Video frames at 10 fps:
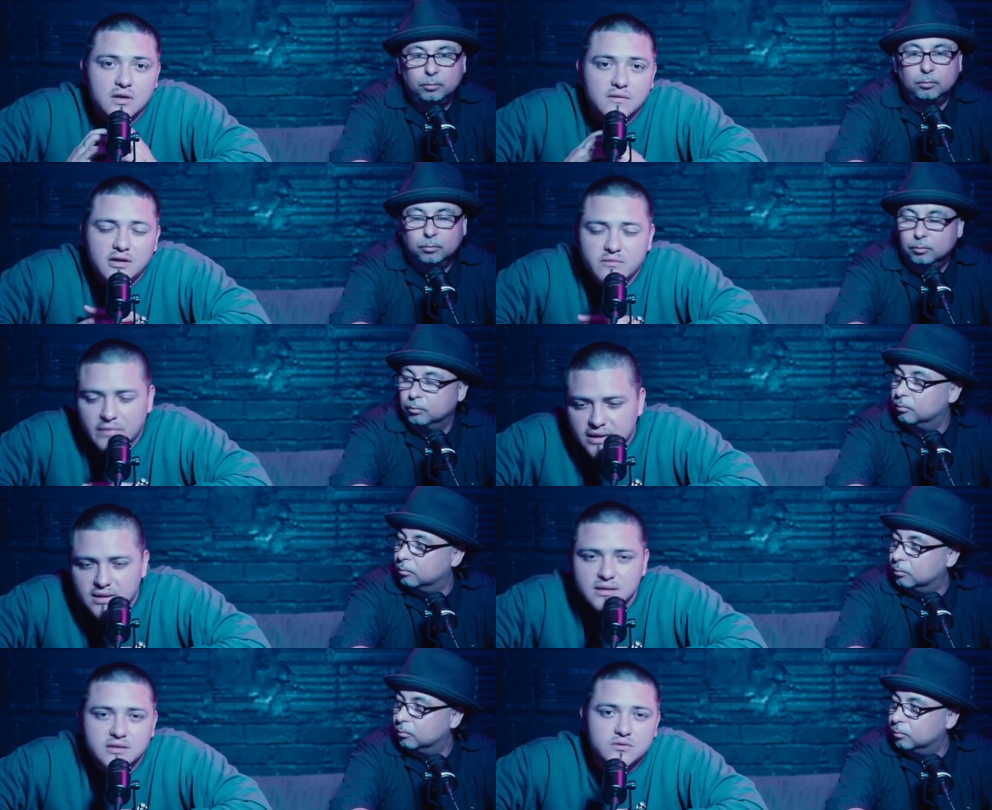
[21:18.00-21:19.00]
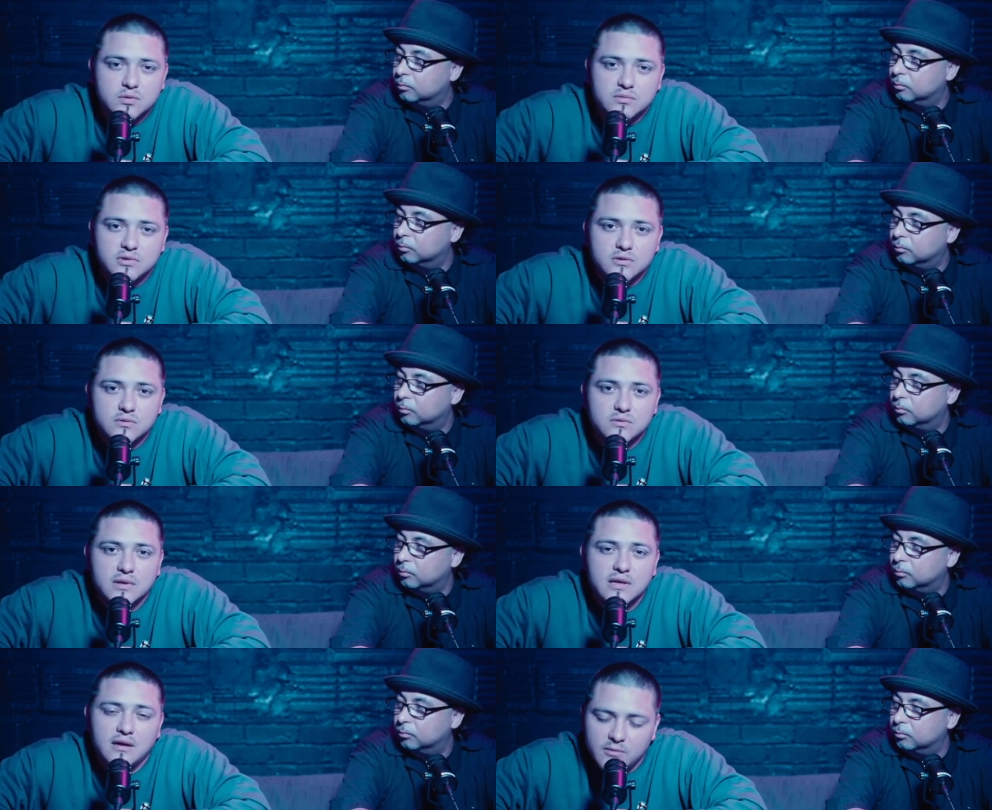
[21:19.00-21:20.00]
Speaker 1: and everybody in this room too, and
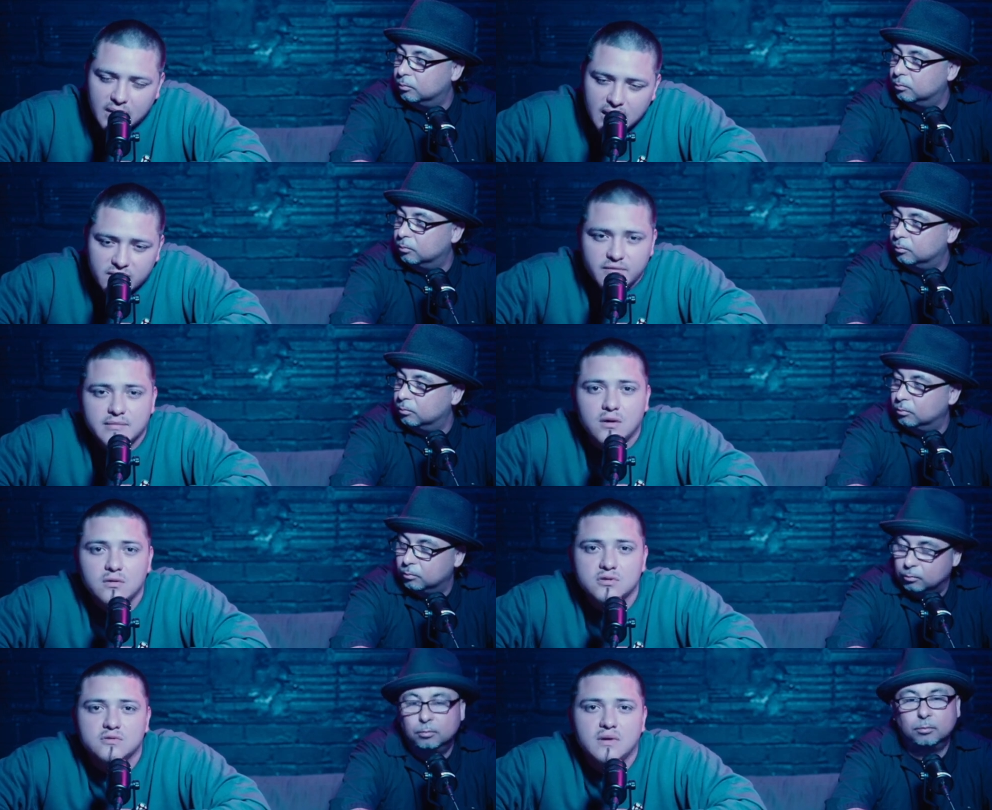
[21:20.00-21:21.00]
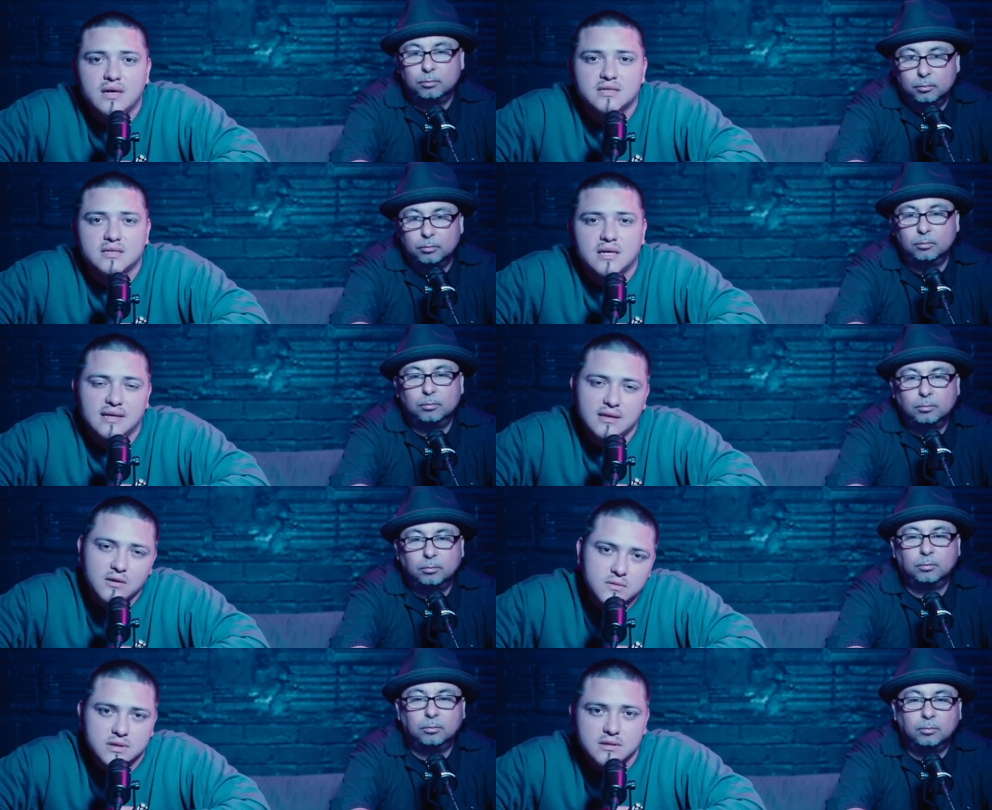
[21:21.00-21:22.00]
everybody from the old school H Town that know
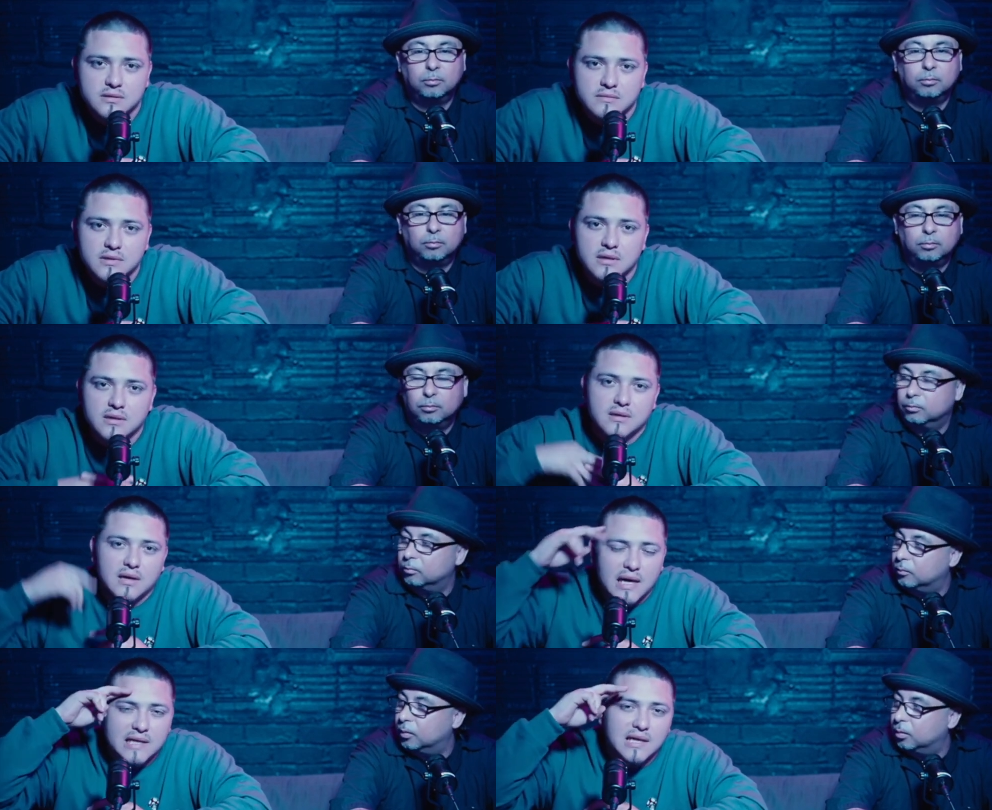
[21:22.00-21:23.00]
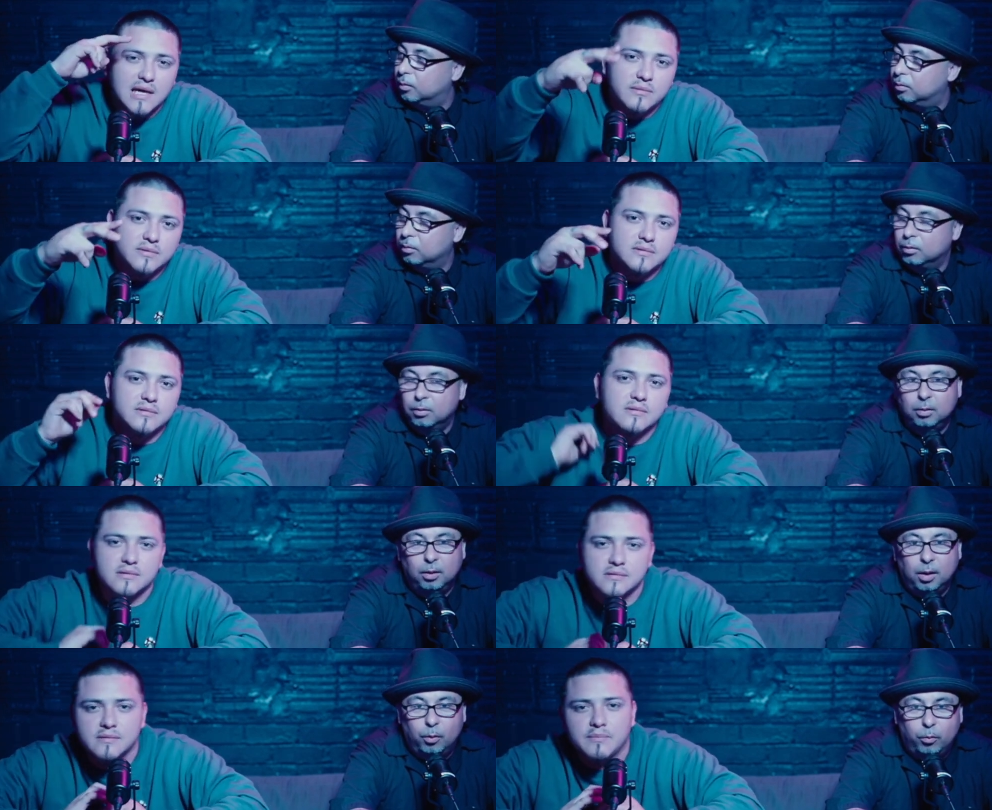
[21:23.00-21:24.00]
what's up. Holla at me.
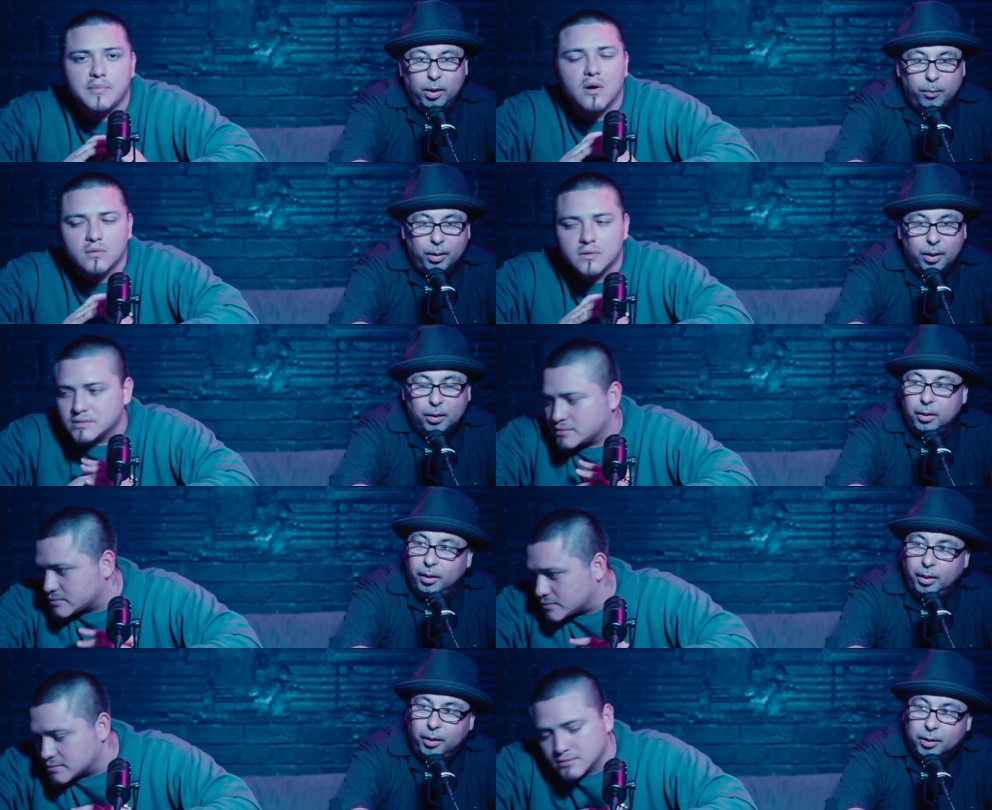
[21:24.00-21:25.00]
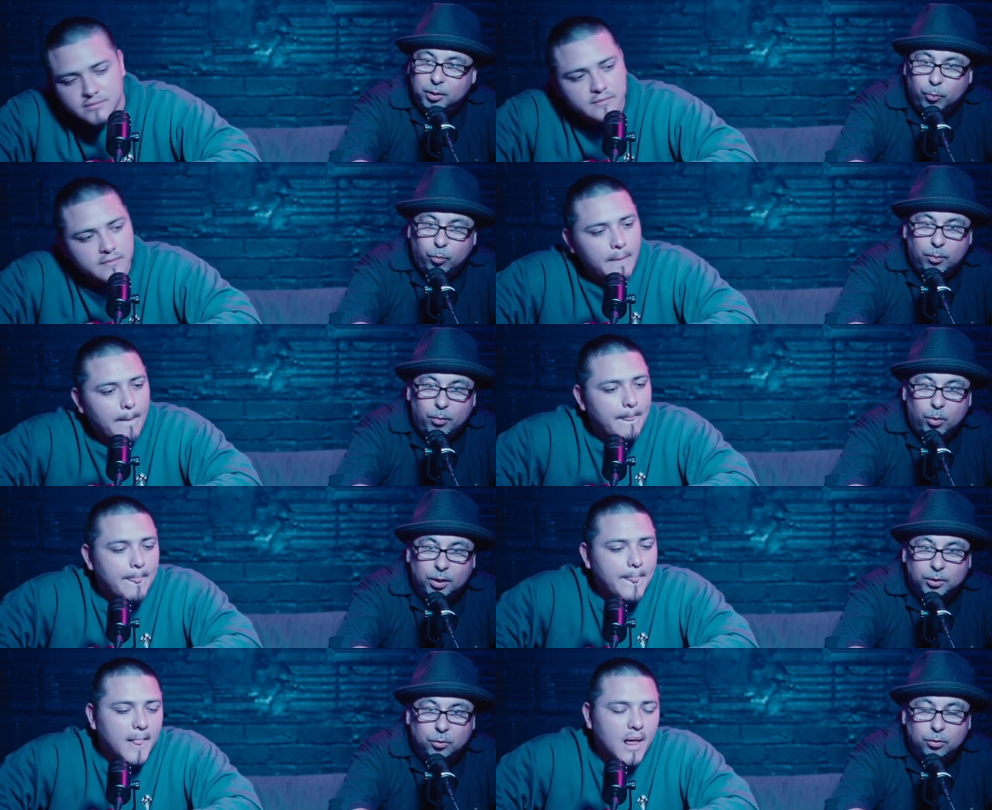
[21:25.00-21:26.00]
Speaker 2: Already, Mo. man. It's your boy Mo
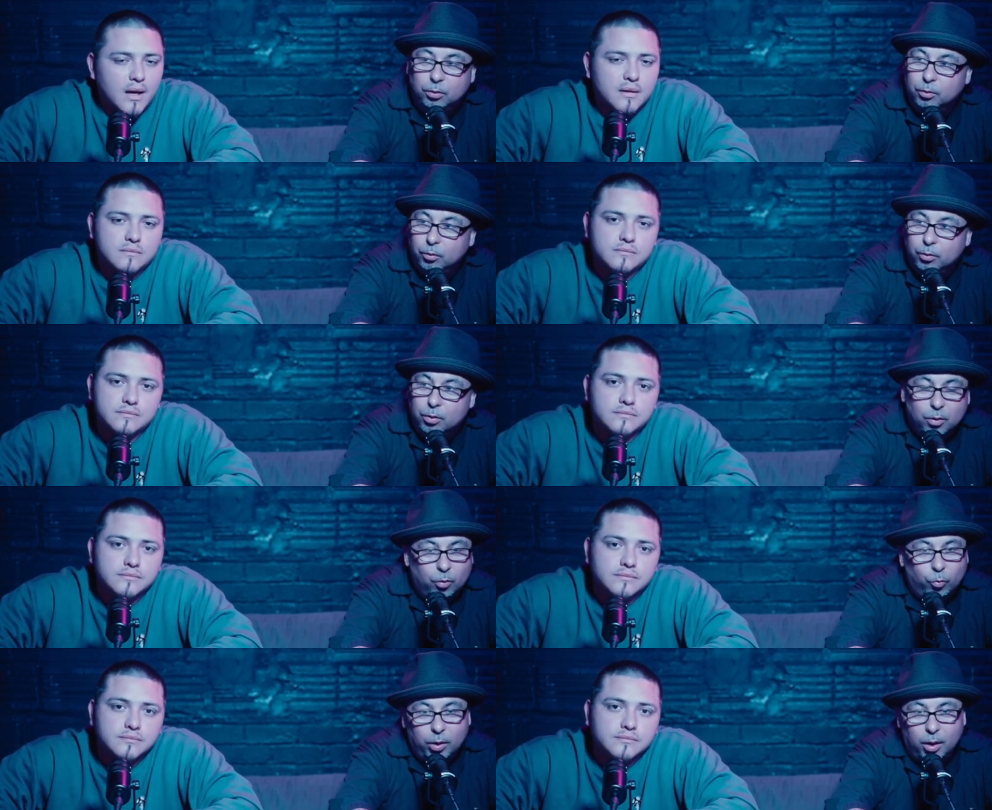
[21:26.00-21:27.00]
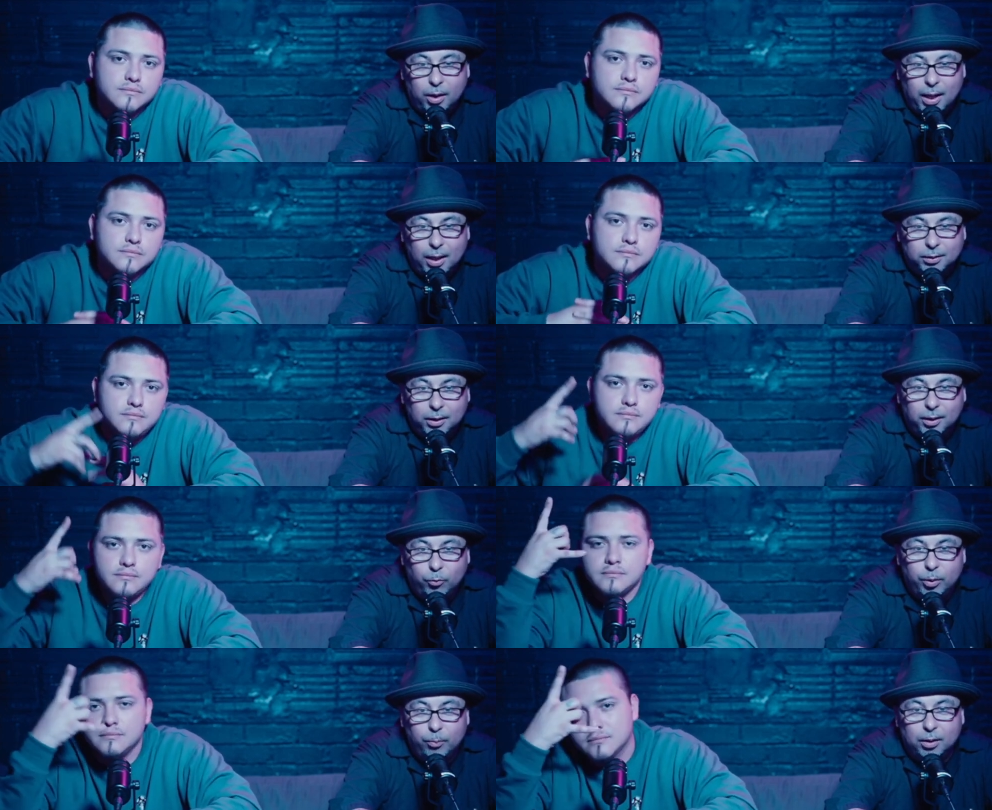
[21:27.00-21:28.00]
Hustle. We're on the hot seat and we
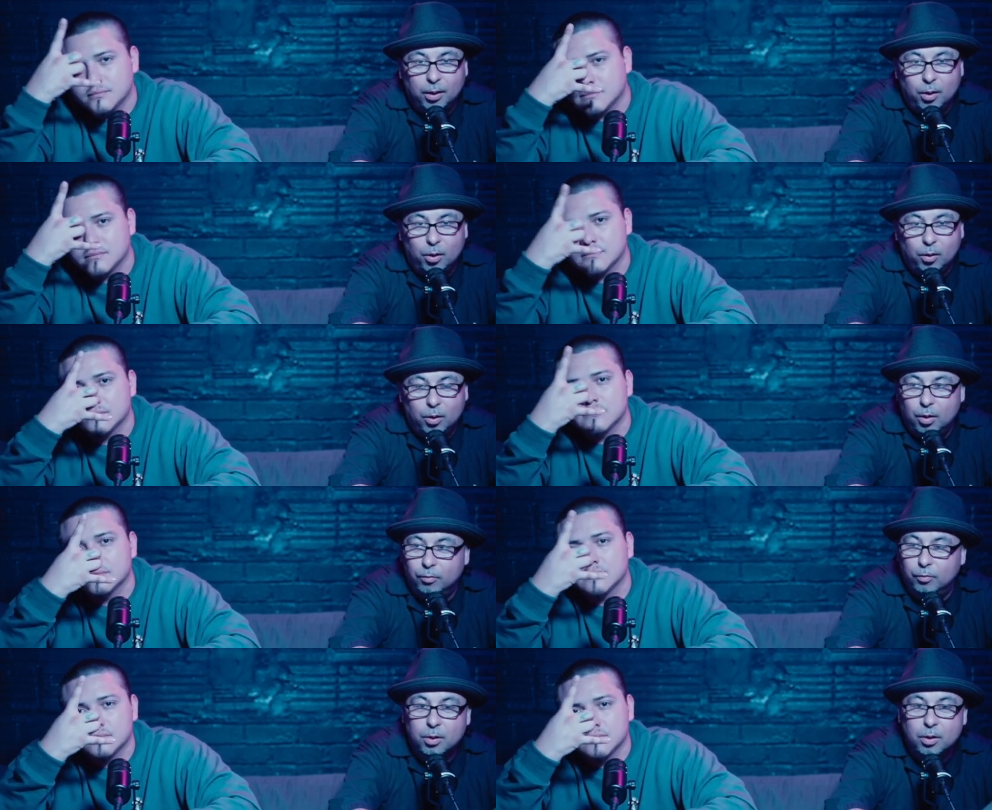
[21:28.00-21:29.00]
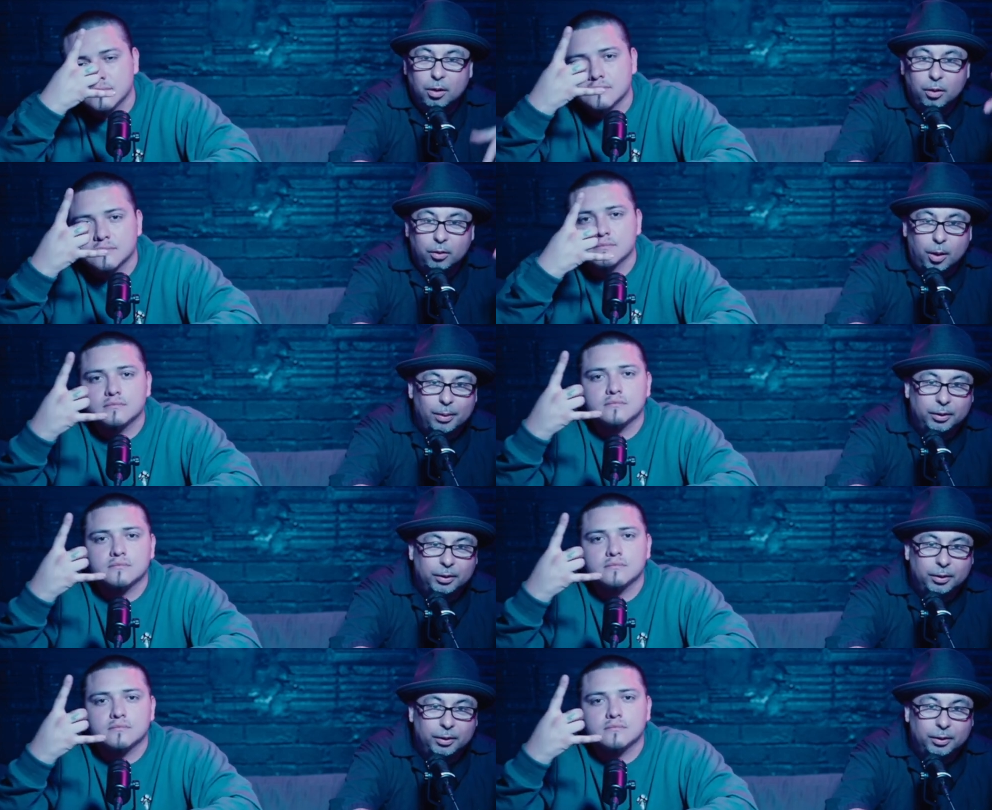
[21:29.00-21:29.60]
about to log off. Y'all make sure